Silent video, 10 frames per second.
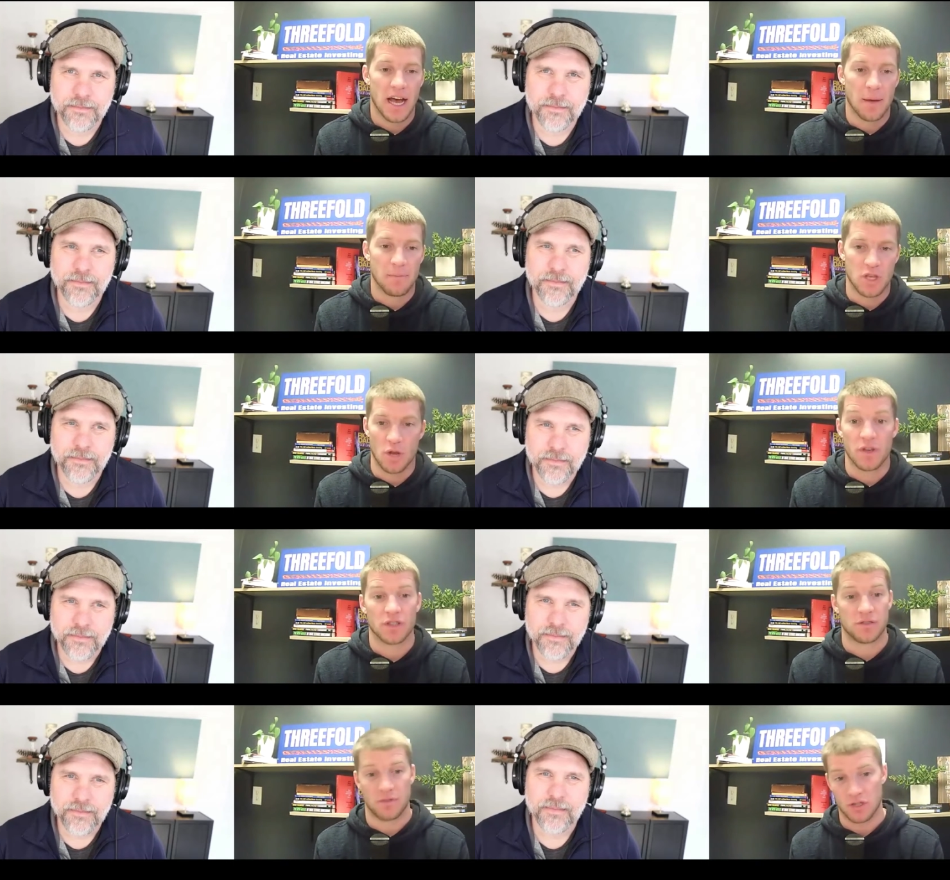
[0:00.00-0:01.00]
Speaker 1: Um, you know,
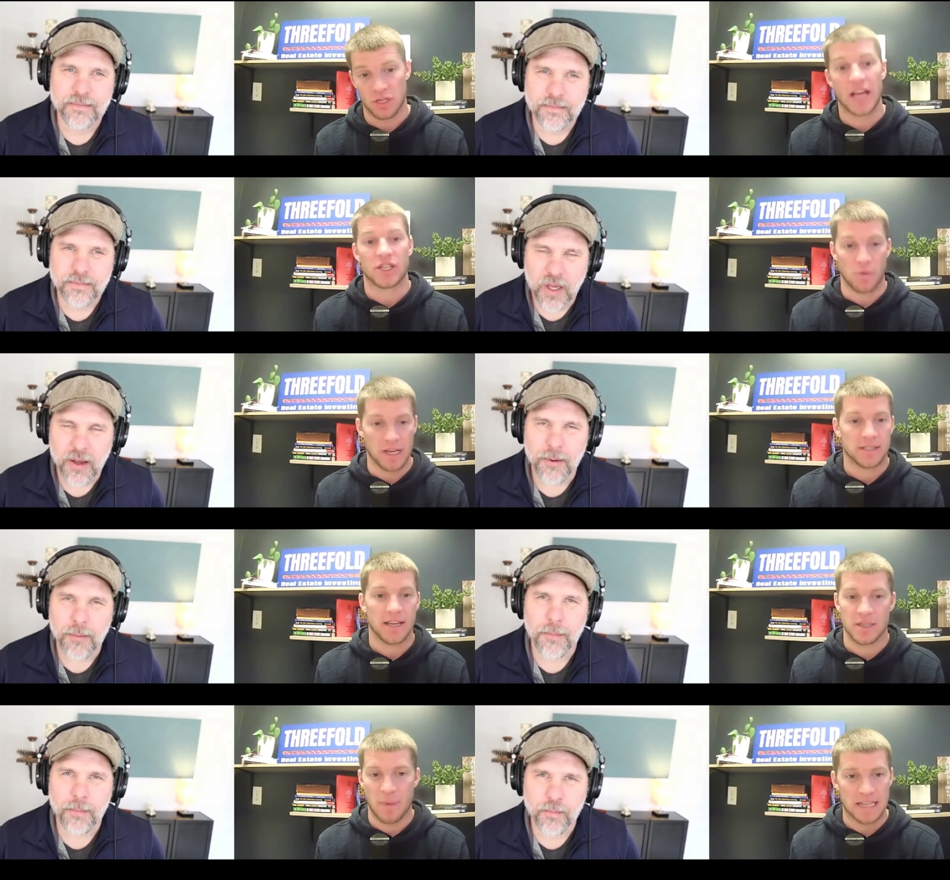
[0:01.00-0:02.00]
there's there's less yeah.
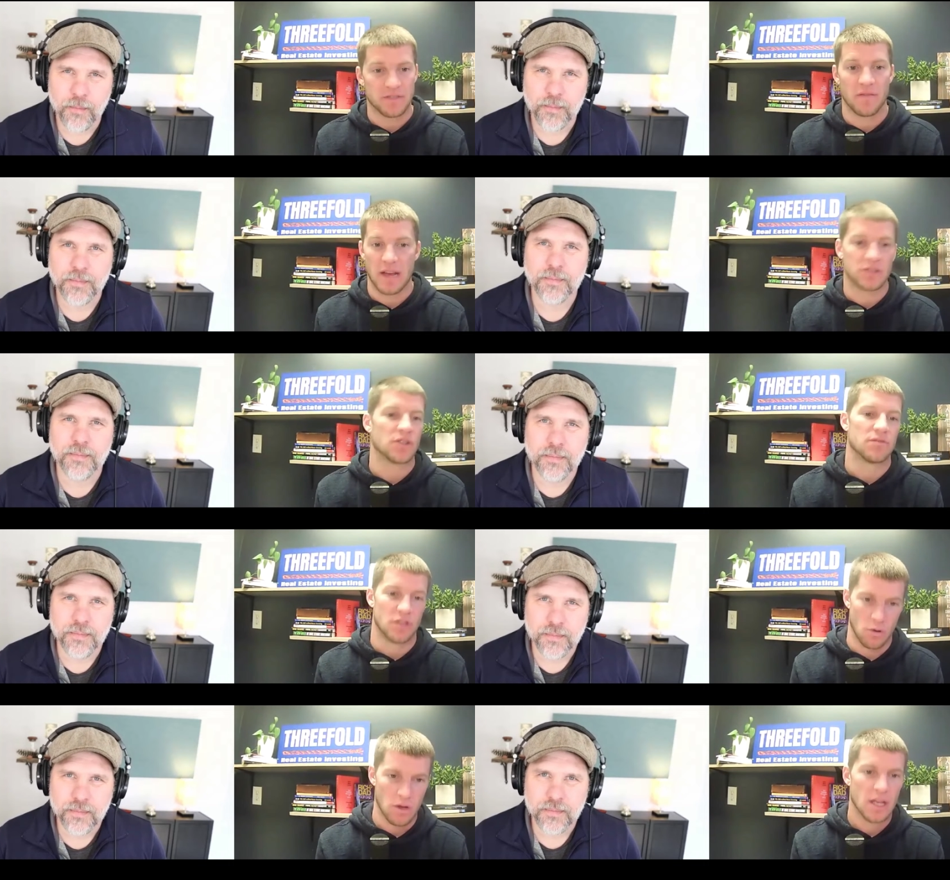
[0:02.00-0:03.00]
risk as a passive investor,
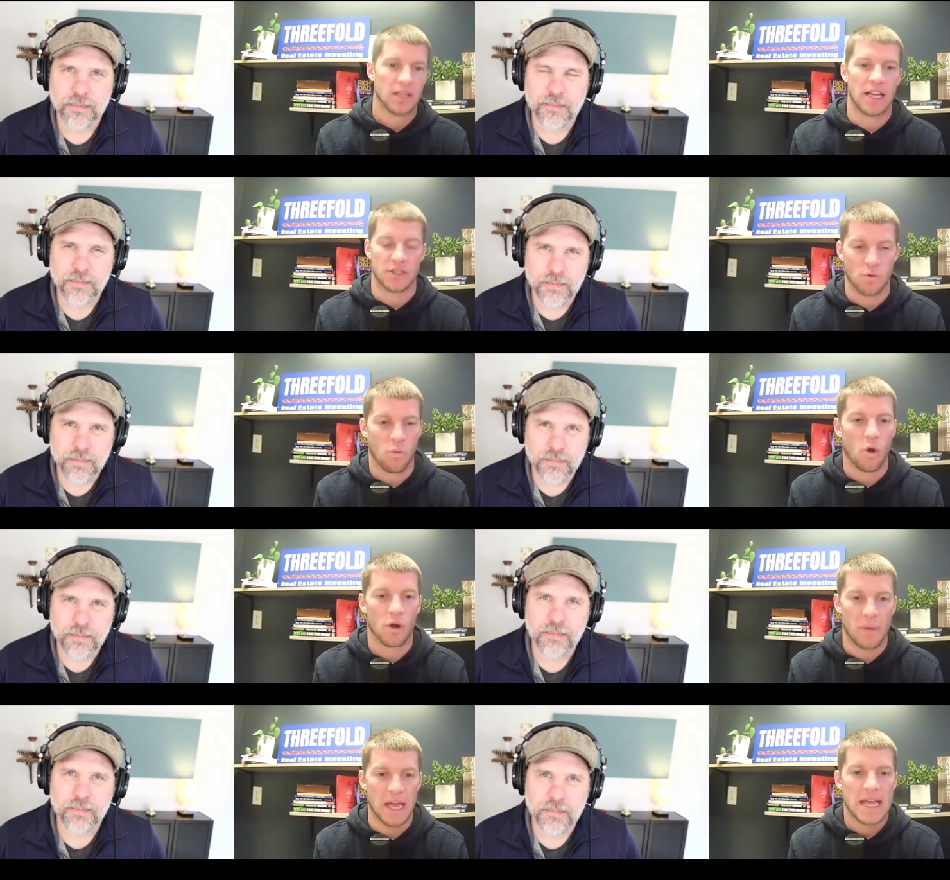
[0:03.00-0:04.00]
so less
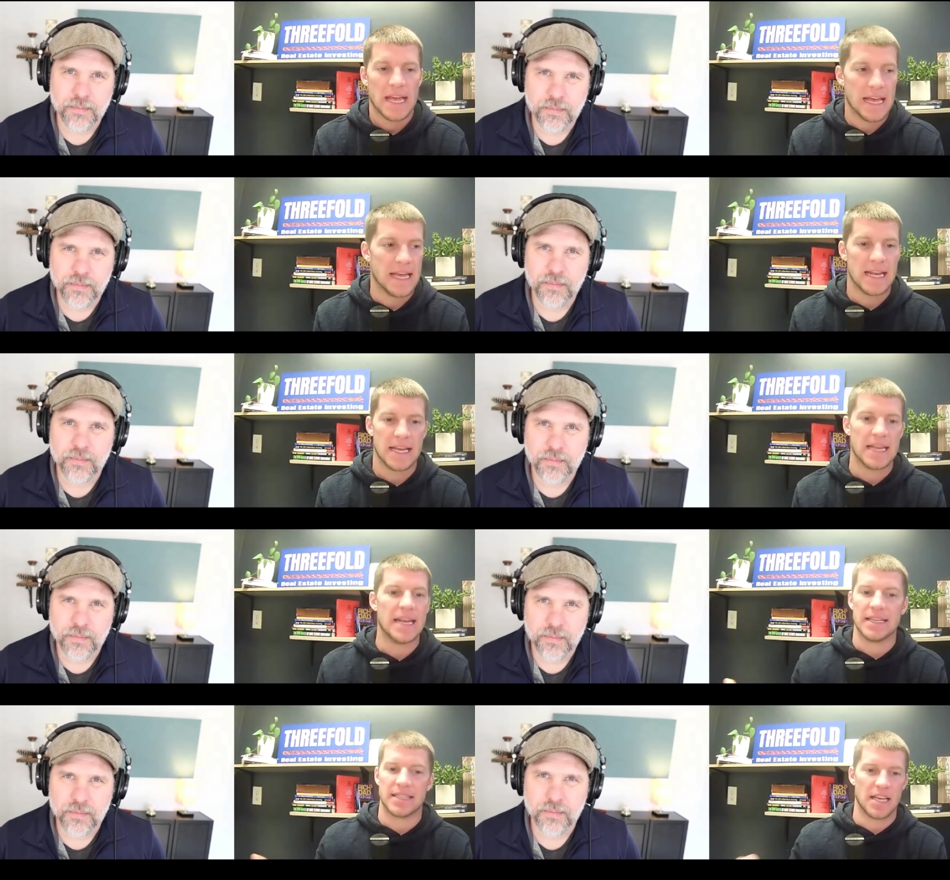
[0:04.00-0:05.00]
reward. But it
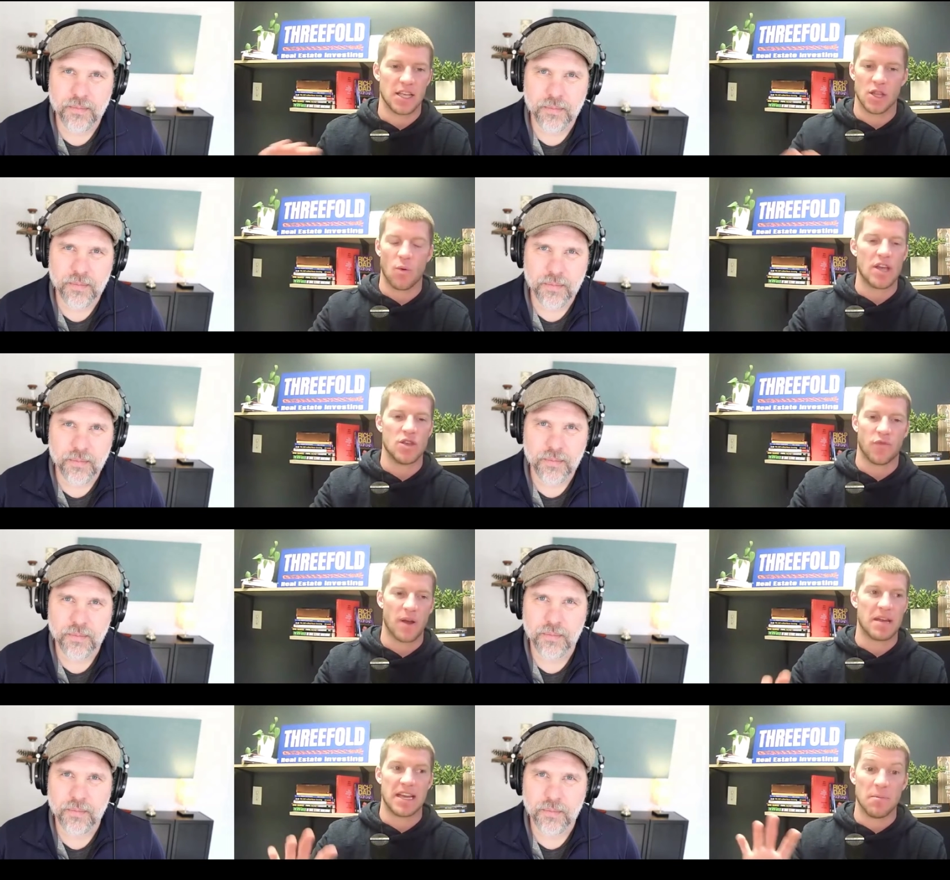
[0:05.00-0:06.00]
it is the way you
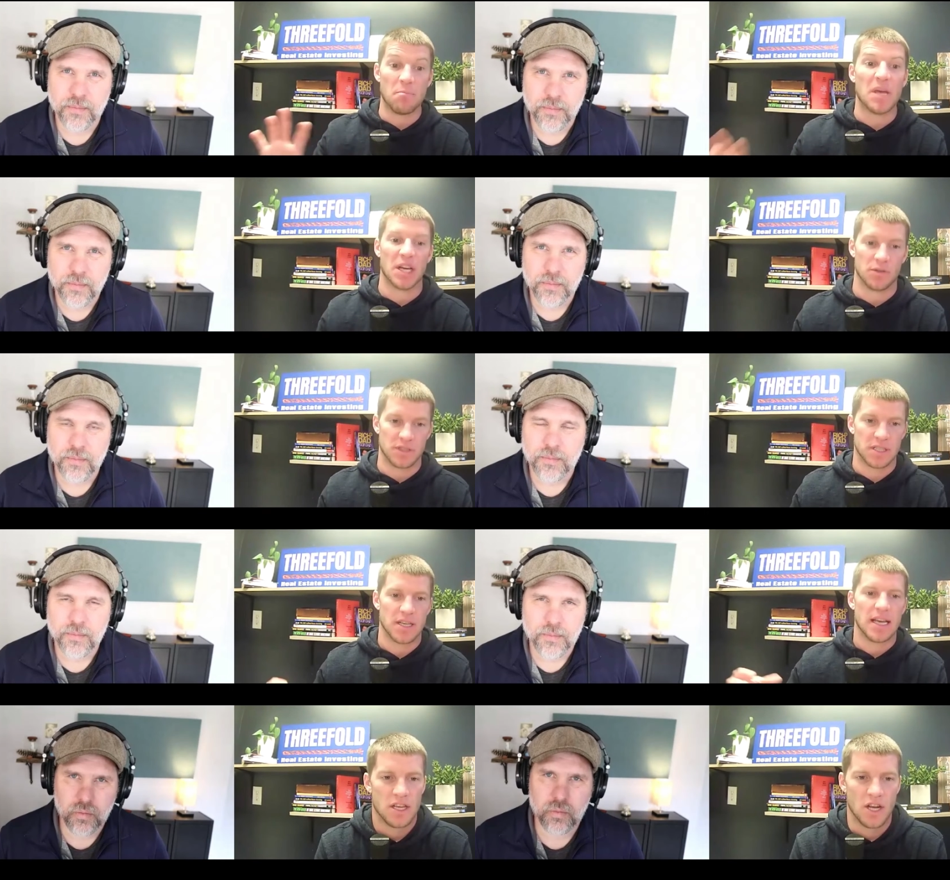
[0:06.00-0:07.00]
framed it. It
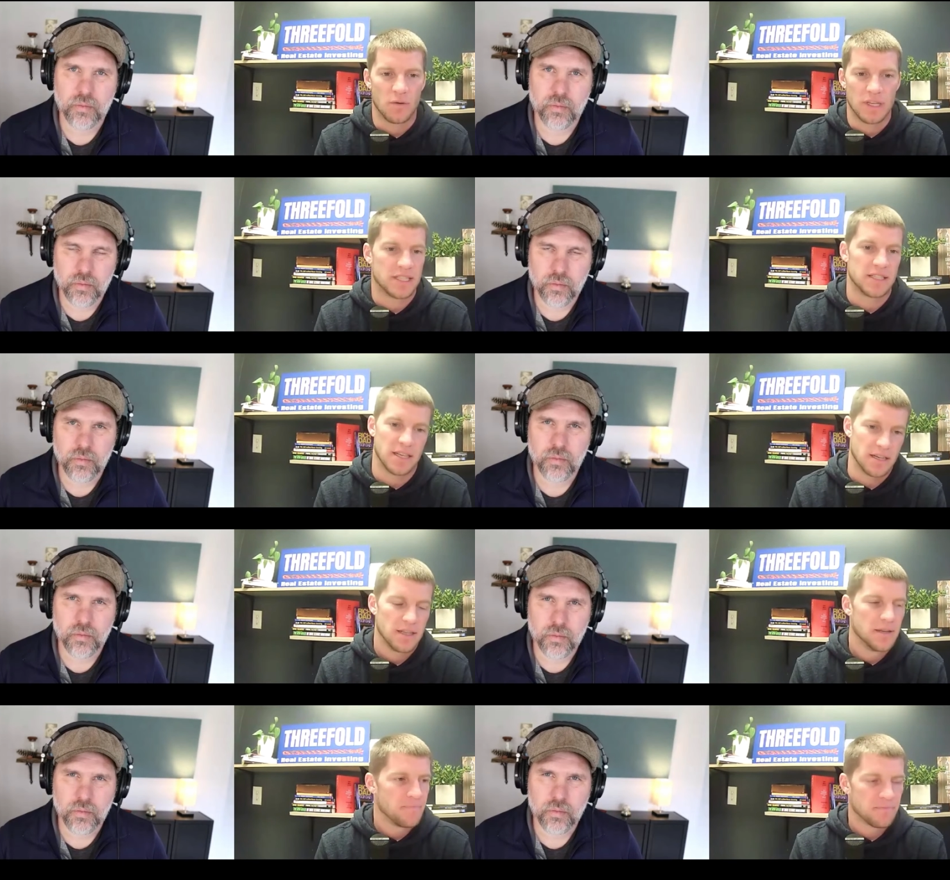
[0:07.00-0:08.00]
builds. You know, this
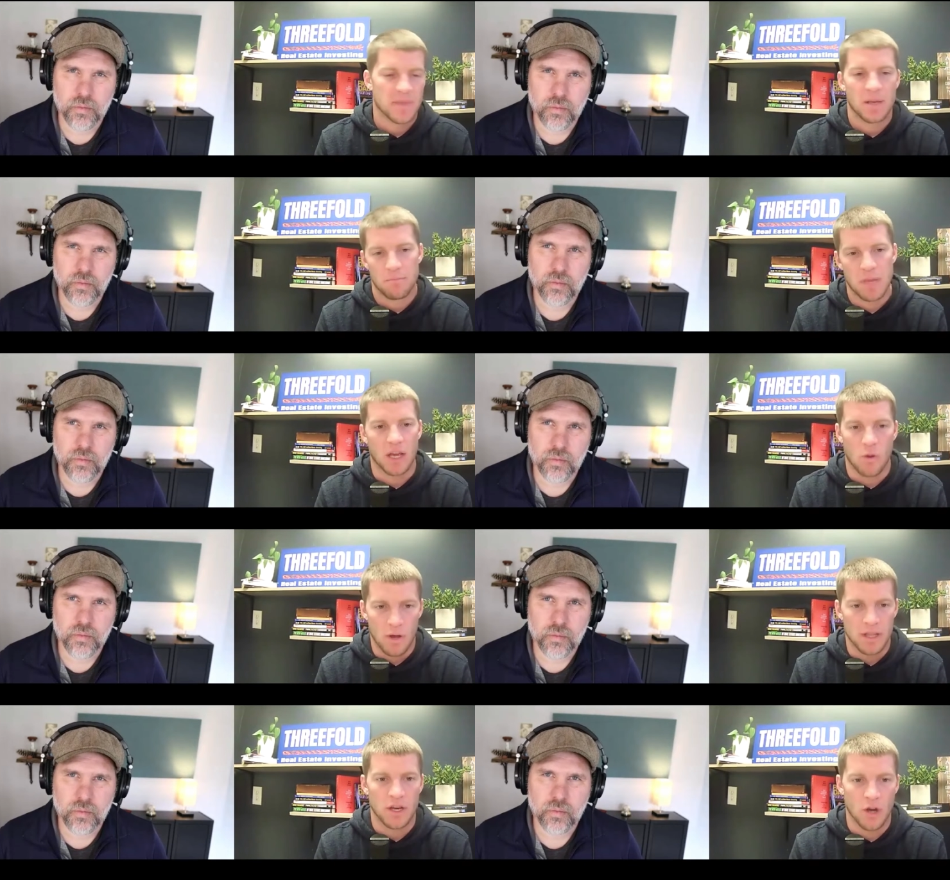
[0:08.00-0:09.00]
isn't
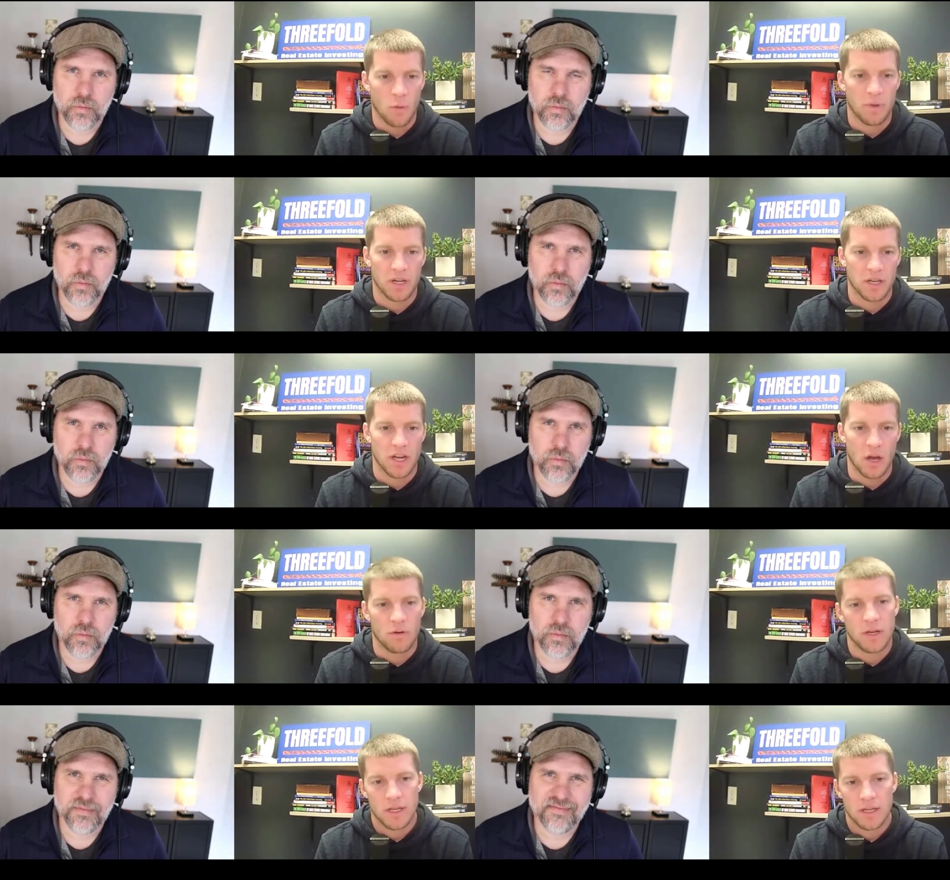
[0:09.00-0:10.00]
Bitcoin that you're hoping you know